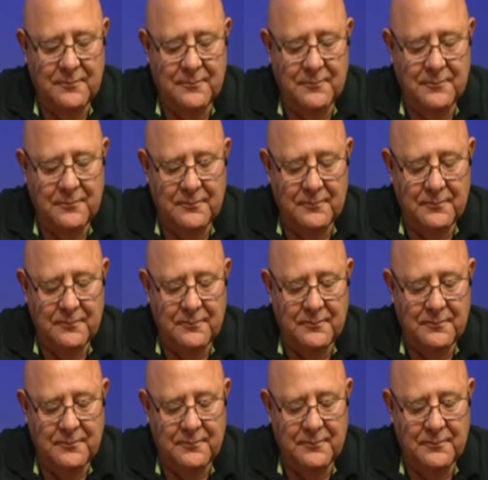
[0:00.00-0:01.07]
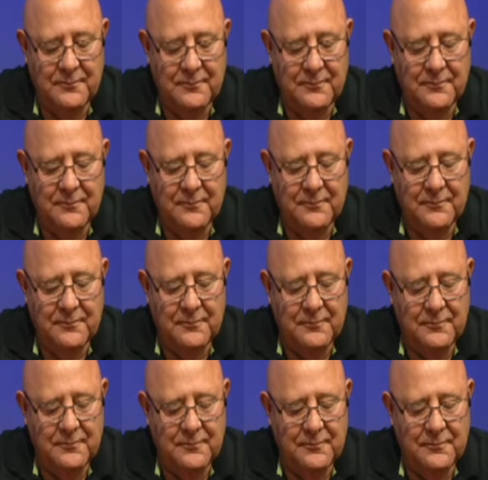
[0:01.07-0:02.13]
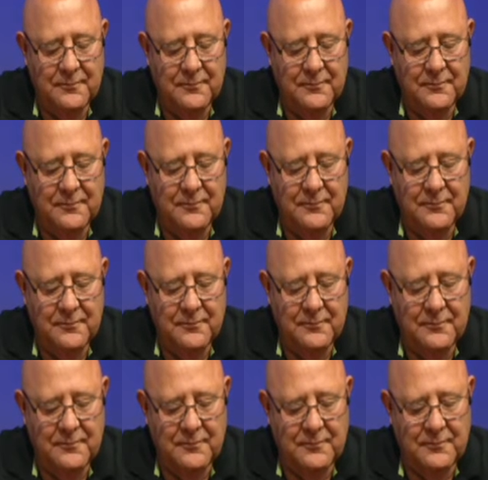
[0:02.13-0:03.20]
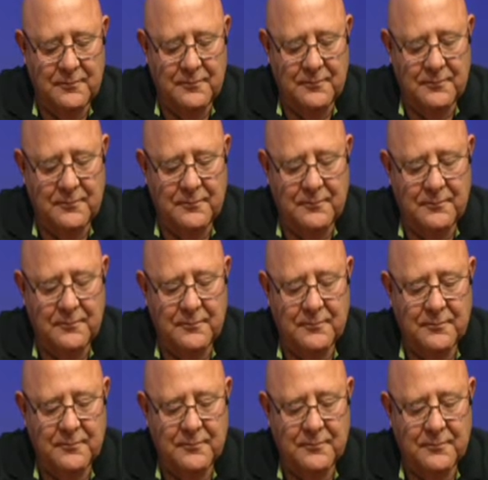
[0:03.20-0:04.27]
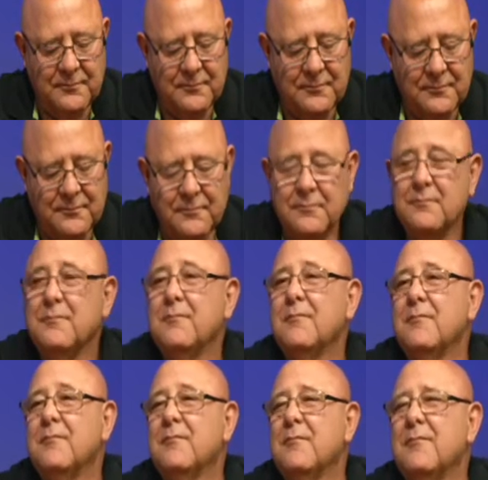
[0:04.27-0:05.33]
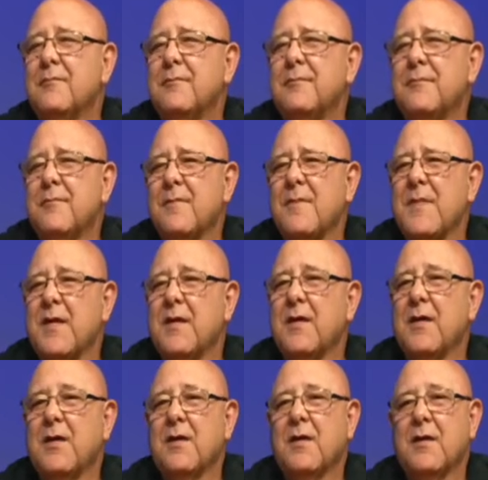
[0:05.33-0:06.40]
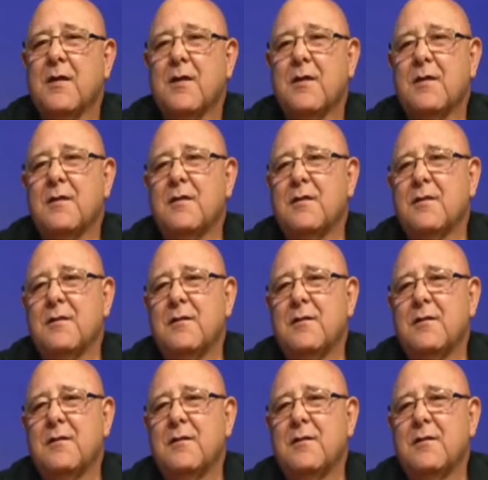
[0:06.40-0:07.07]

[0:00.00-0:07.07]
The person shown says nothing.